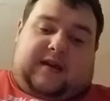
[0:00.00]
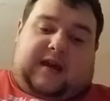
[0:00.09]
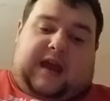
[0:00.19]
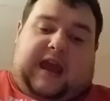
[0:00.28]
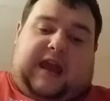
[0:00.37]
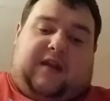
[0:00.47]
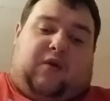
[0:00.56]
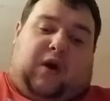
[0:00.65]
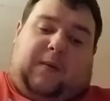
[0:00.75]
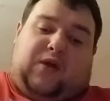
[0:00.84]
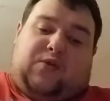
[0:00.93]
And
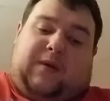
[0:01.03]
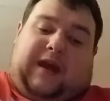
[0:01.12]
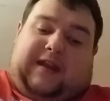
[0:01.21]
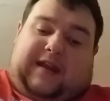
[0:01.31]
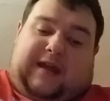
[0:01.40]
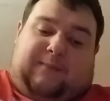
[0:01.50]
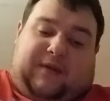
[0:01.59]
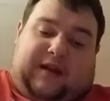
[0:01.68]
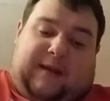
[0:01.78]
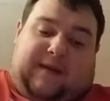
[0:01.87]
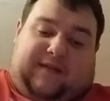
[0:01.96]
on my lunch break, I did pick it
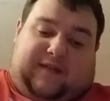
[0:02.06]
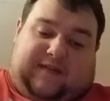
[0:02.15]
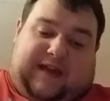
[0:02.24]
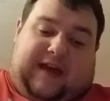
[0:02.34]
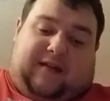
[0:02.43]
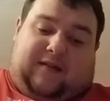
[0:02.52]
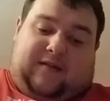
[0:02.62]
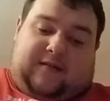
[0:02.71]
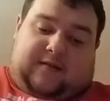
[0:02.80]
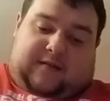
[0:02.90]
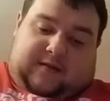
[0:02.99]
up, as you can tell.
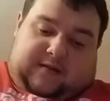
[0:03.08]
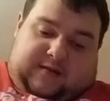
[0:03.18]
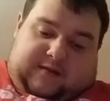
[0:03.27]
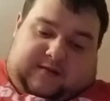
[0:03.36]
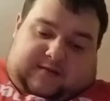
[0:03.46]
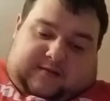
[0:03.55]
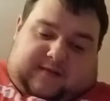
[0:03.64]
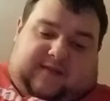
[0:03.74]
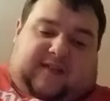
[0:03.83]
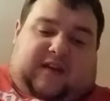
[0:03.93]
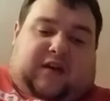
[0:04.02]

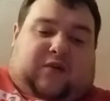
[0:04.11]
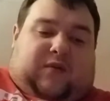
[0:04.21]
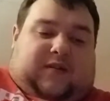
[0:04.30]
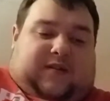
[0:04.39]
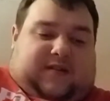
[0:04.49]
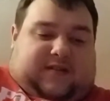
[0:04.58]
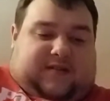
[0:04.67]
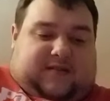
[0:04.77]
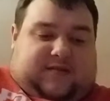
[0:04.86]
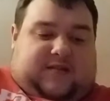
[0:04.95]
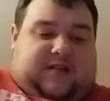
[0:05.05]
So
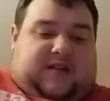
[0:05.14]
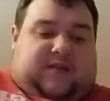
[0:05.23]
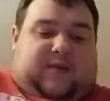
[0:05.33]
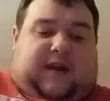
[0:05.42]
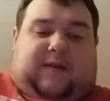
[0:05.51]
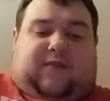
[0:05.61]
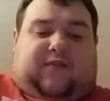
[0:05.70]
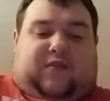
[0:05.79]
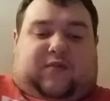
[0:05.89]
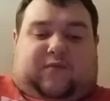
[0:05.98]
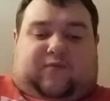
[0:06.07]
I'm just
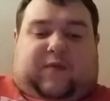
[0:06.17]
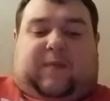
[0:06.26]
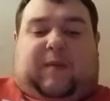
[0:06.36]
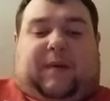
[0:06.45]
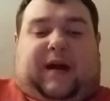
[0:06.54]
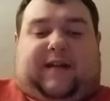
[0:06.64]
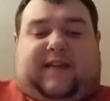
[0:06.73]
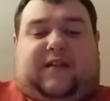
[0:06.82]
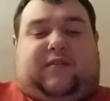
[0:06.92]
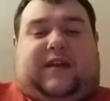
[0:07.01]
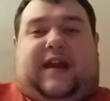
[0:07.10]
going to rip the box. I
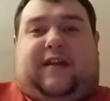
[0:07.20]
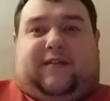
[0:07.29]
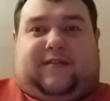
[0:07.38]
don't care.